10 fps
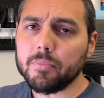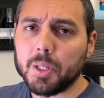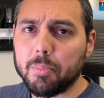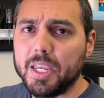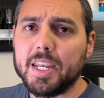
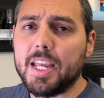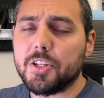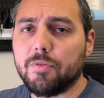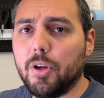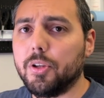B and
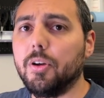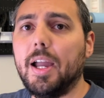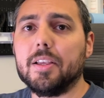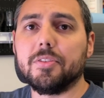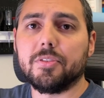H Photo
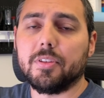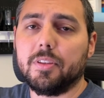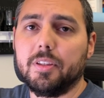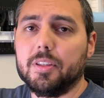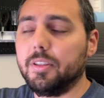has
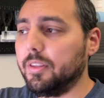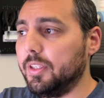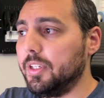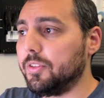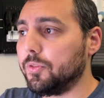the
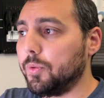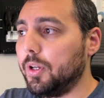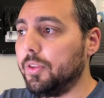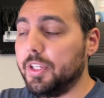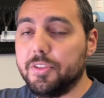these as
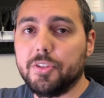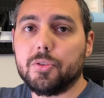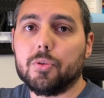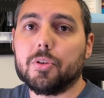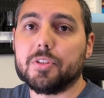well, the Easy
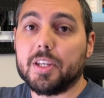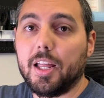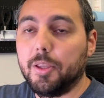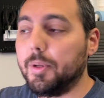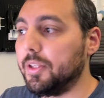Stores and
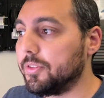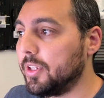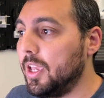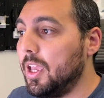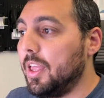Elements.